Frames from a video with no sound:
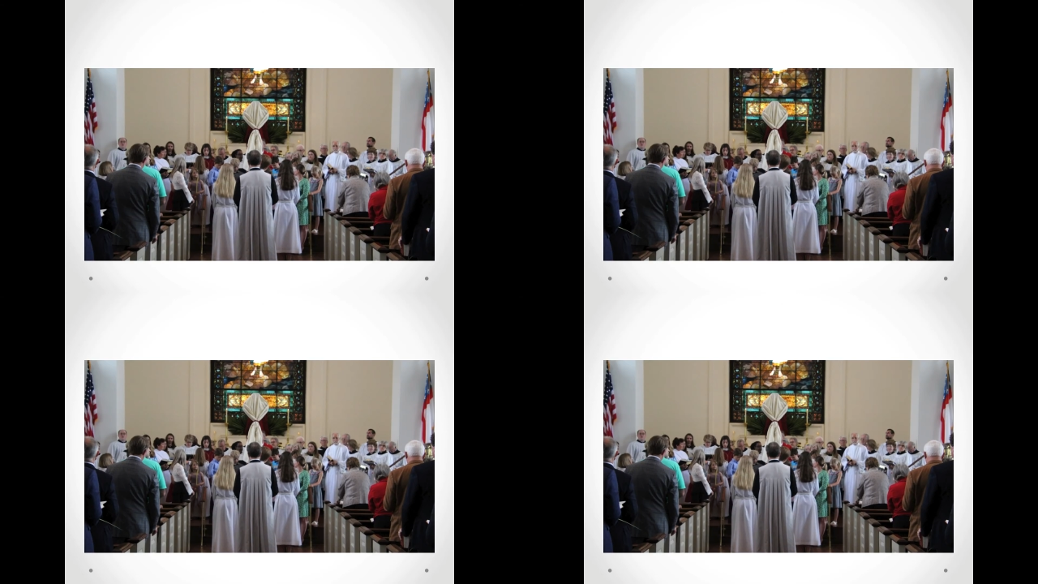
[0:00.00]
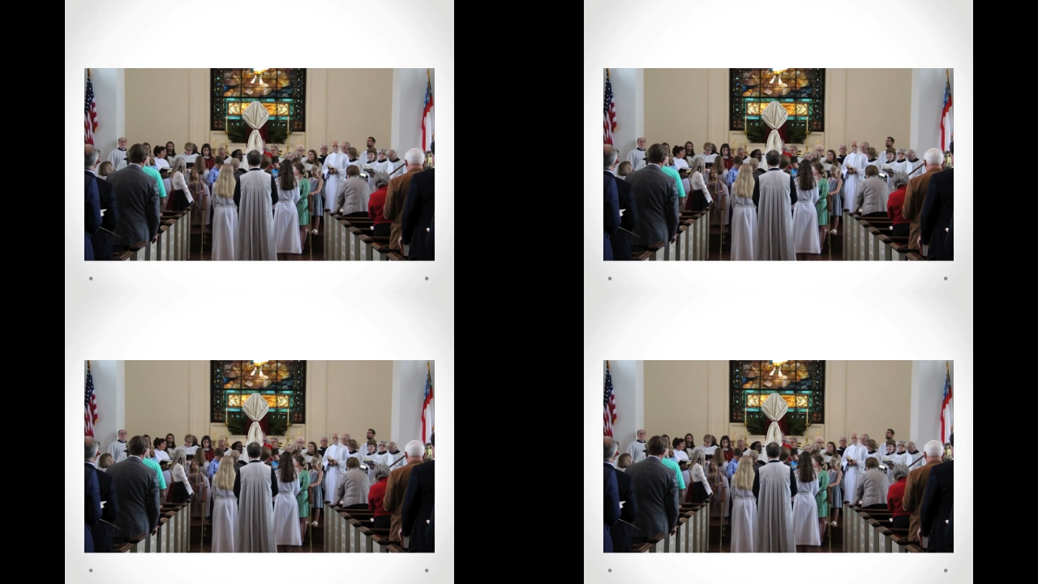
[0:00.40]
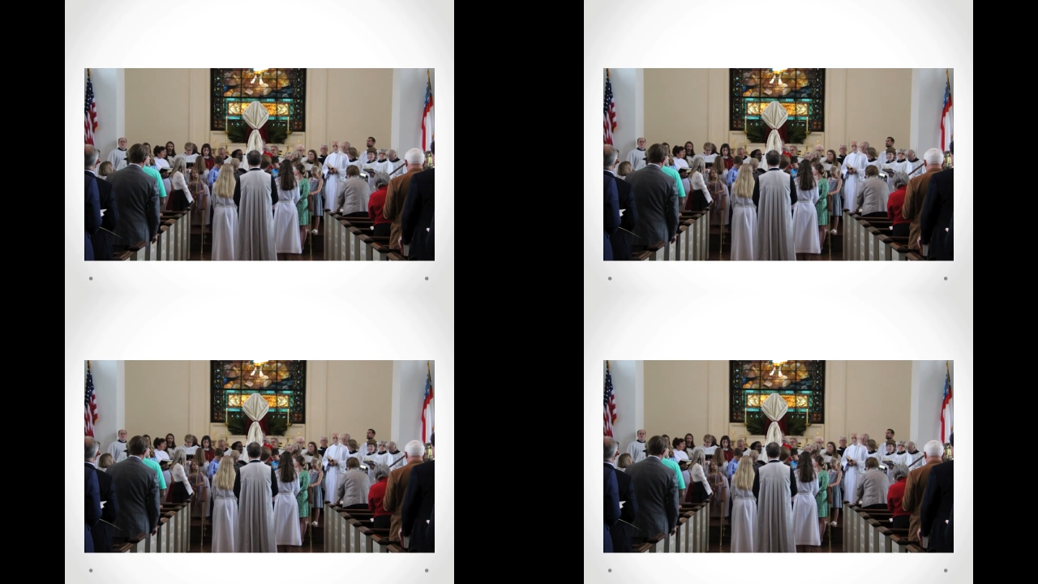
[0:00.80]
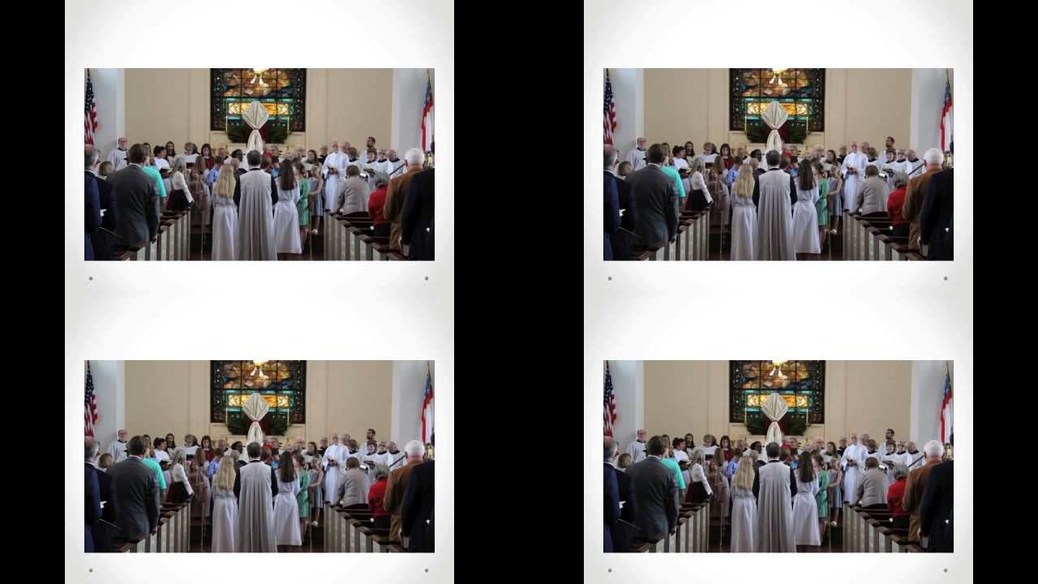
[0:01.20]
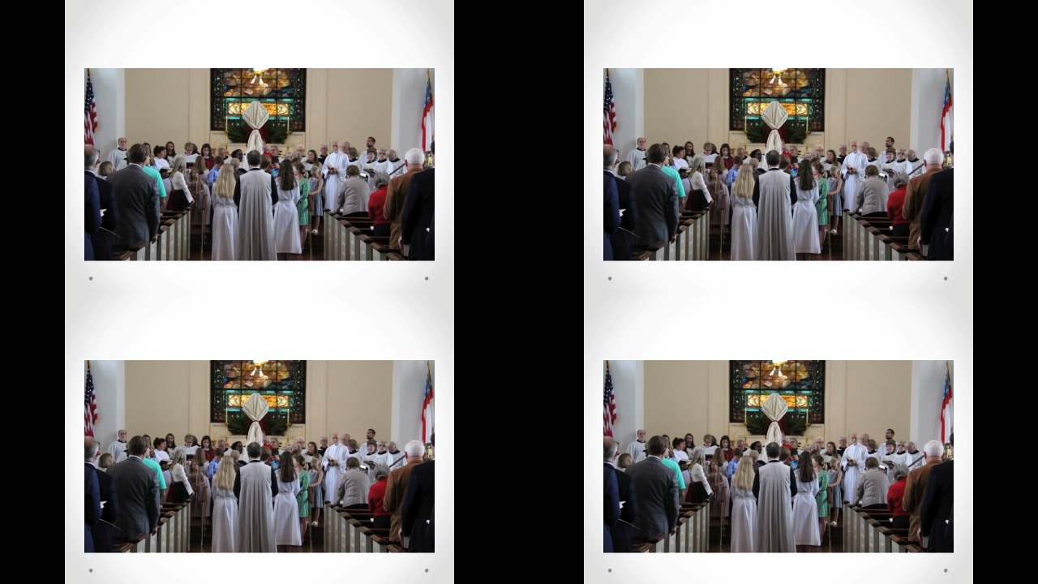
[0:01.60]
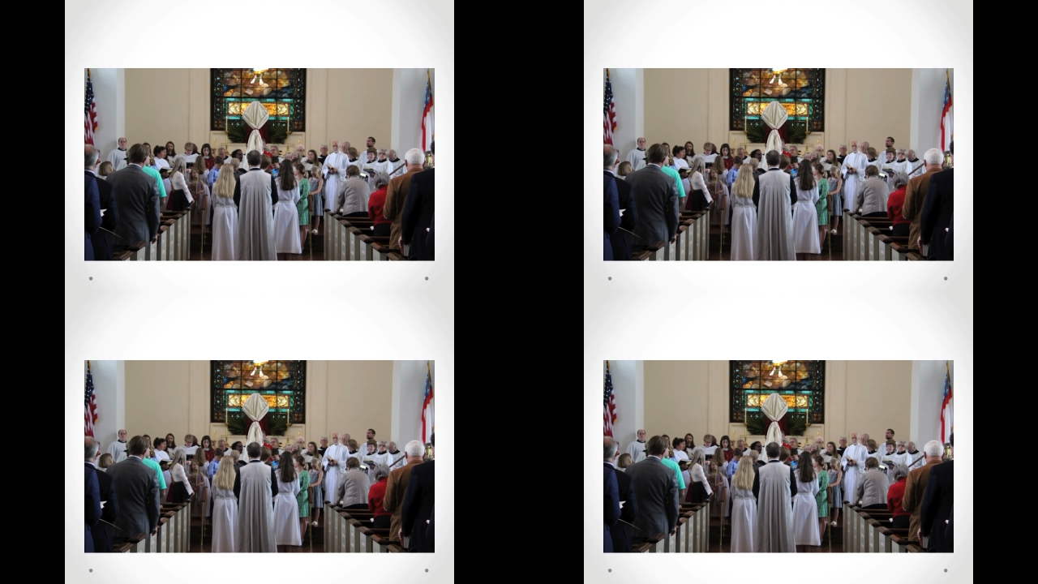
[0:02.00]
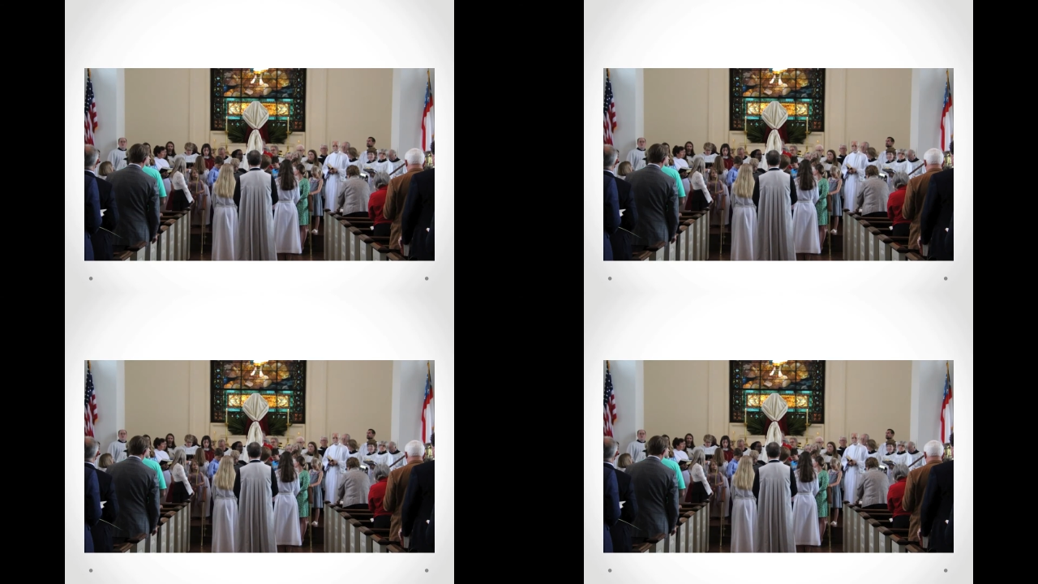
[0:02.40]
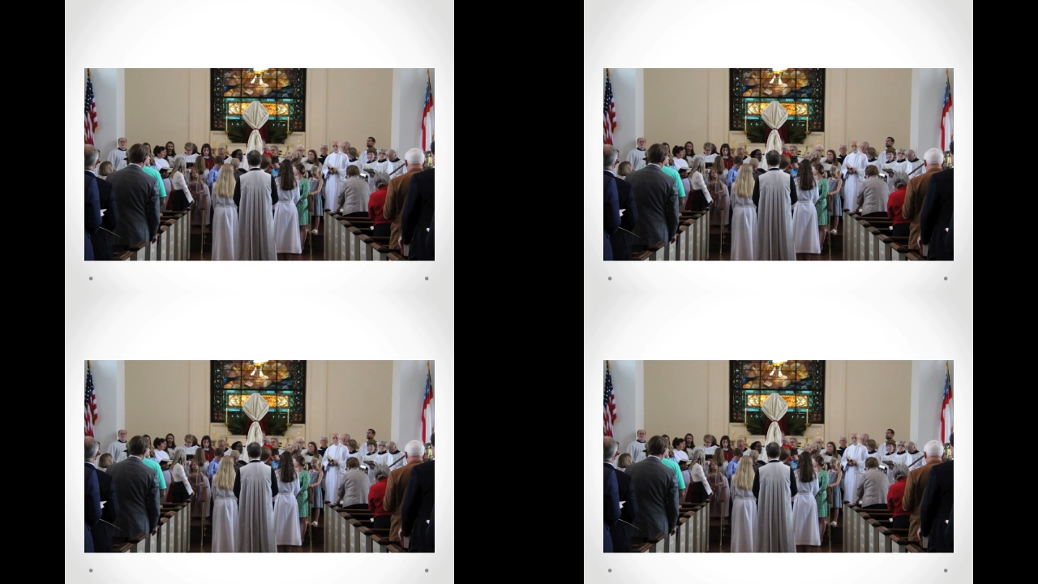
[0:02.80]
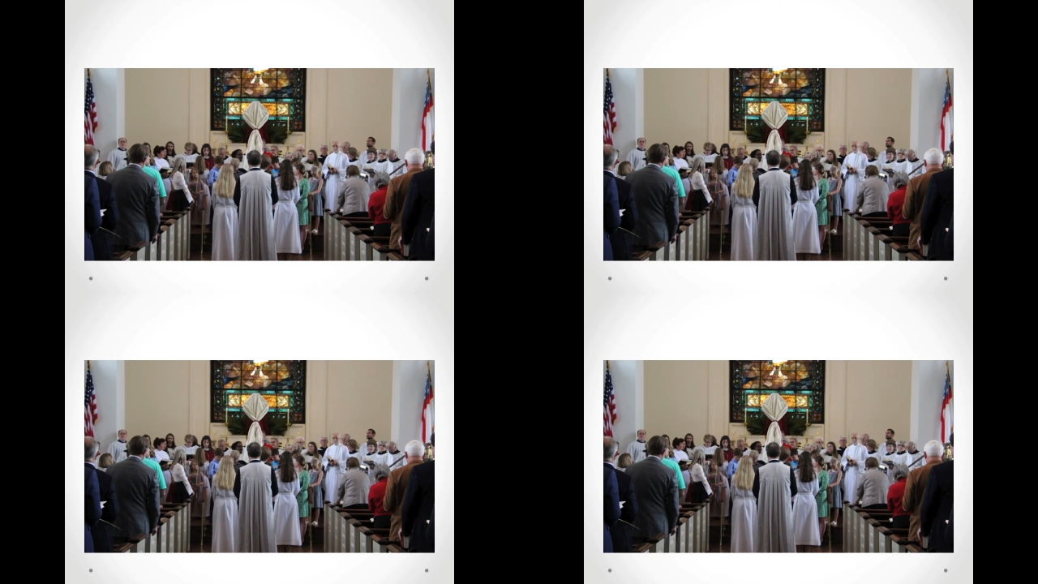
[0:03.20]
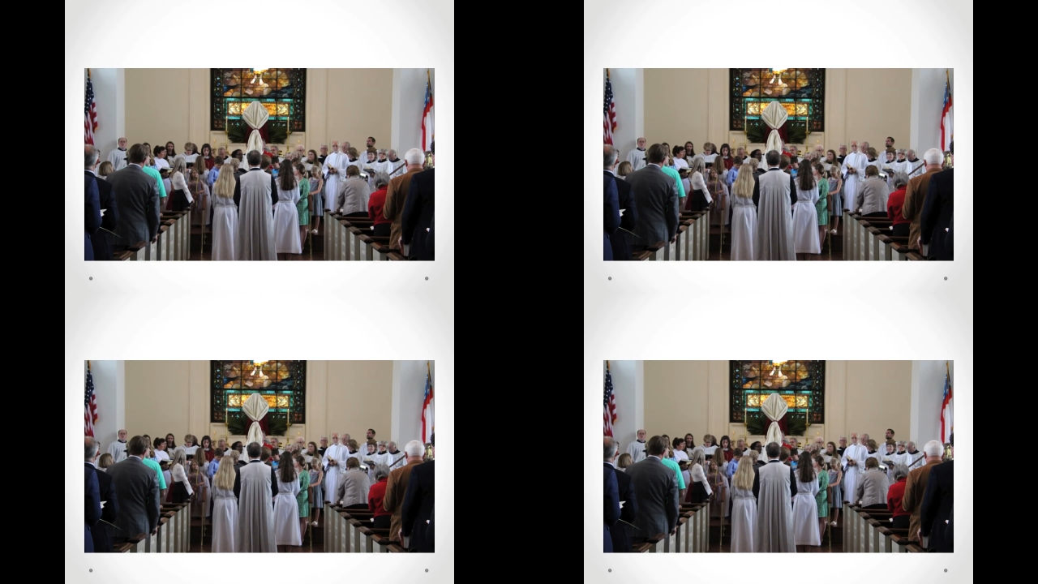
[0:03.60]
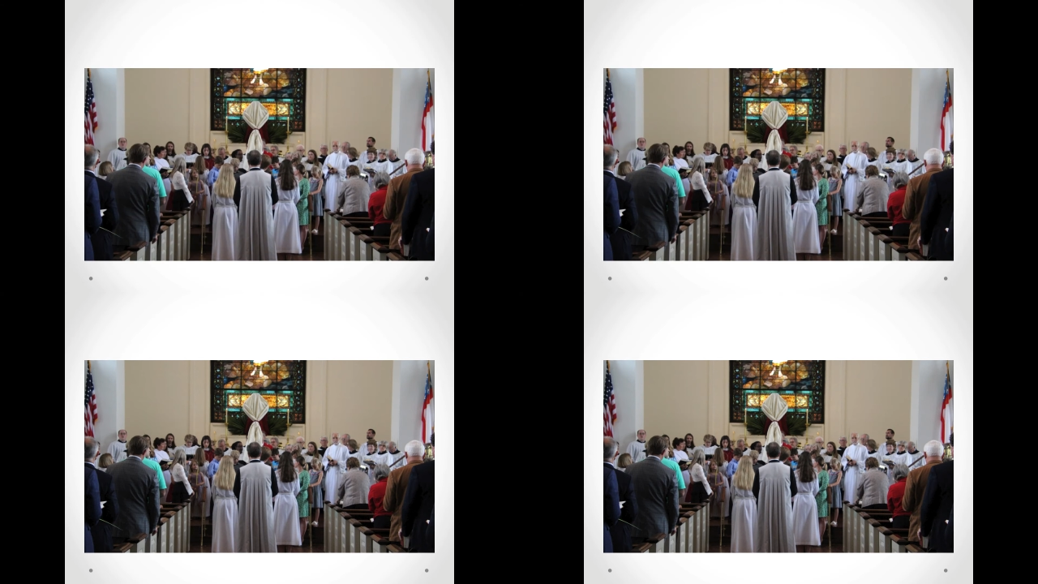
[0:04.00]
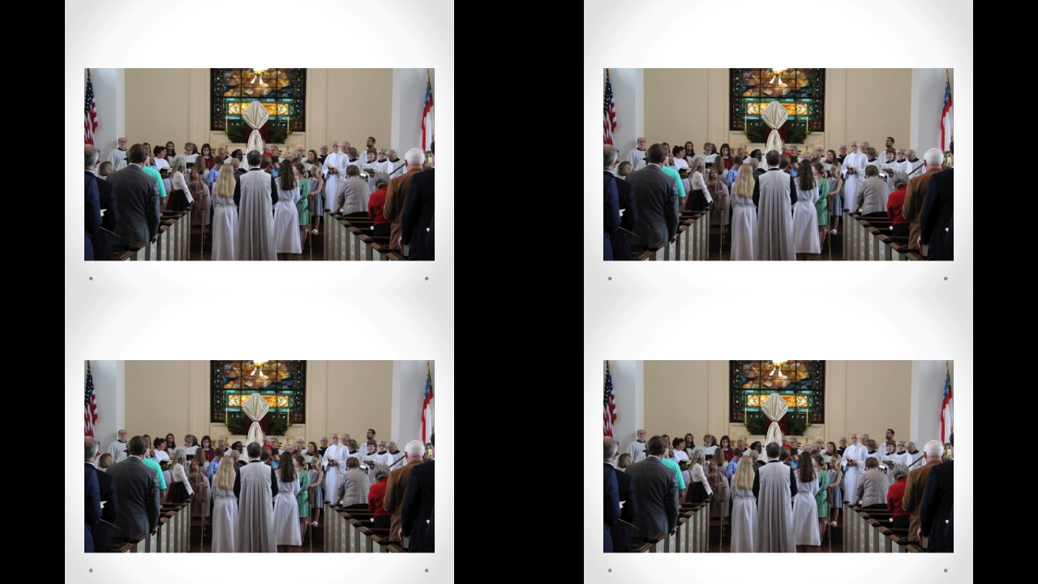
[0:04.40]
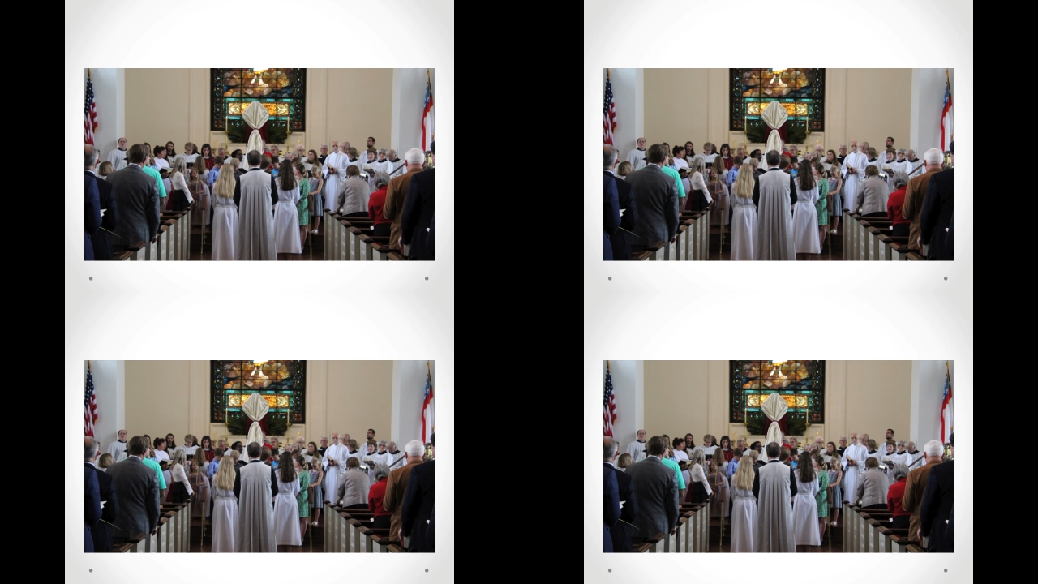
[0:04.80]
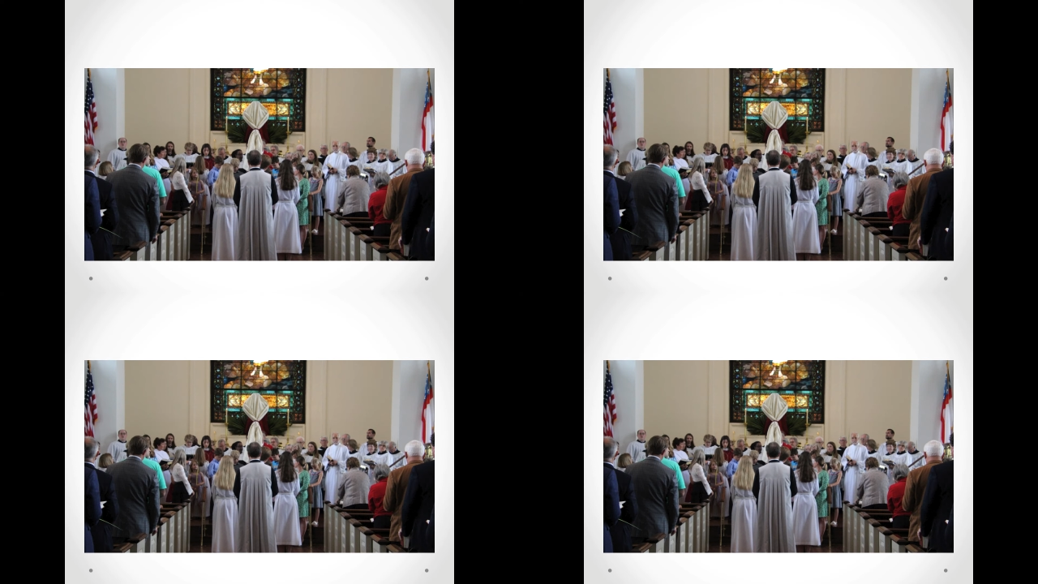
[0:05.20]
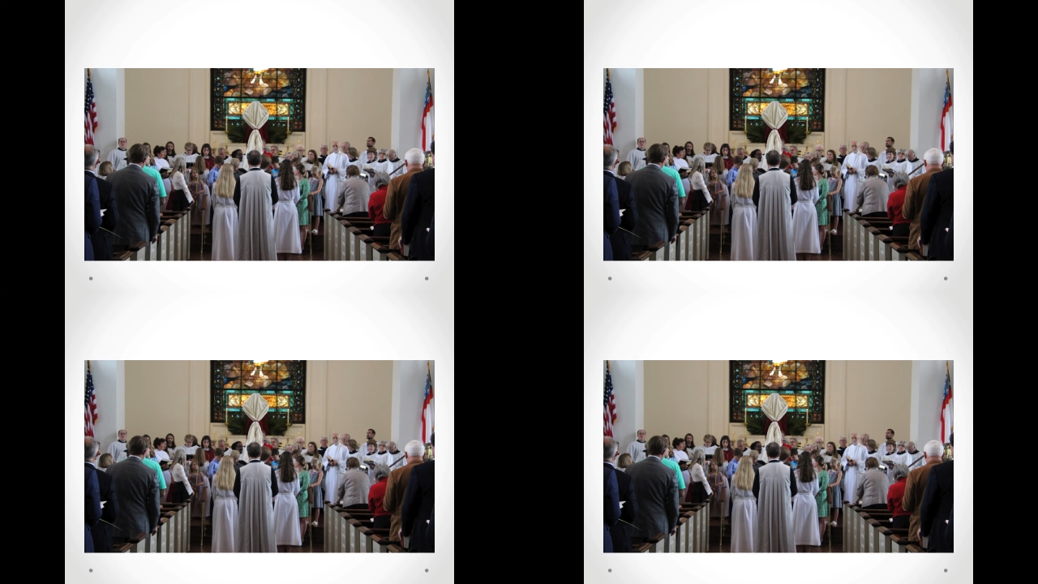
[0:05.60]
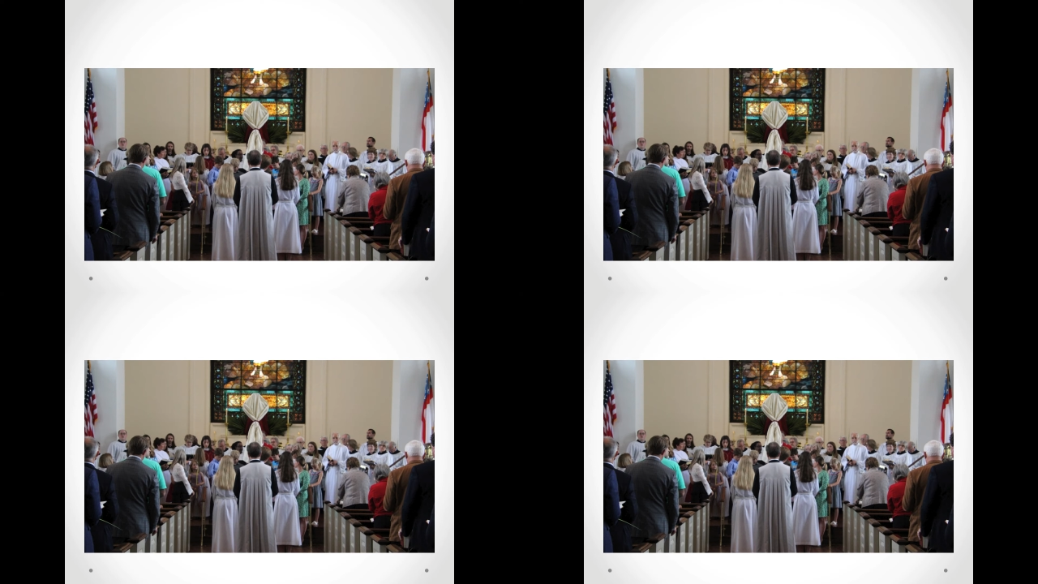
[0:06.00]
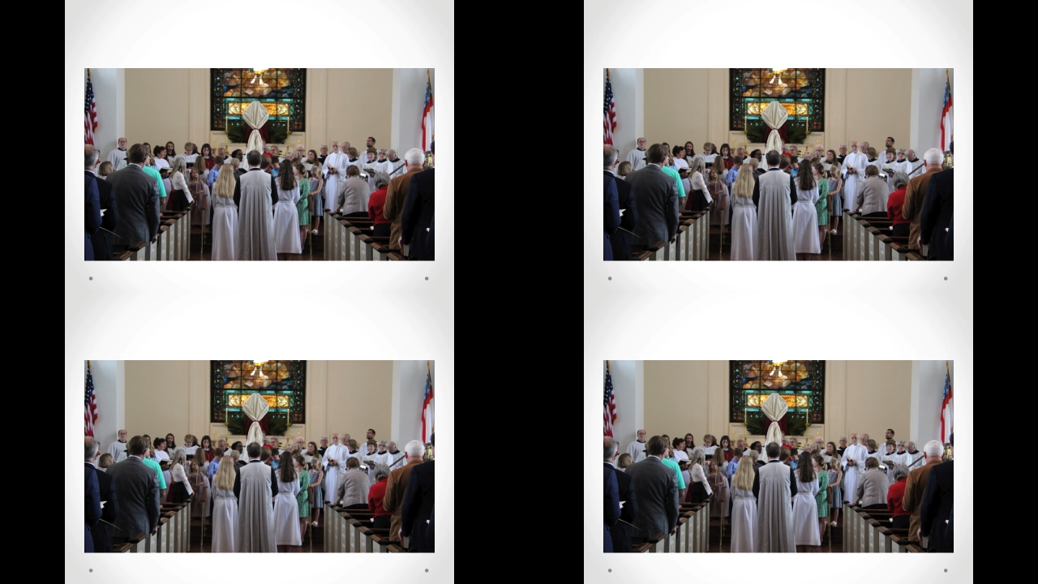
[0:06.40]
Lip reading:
(no speaker visible)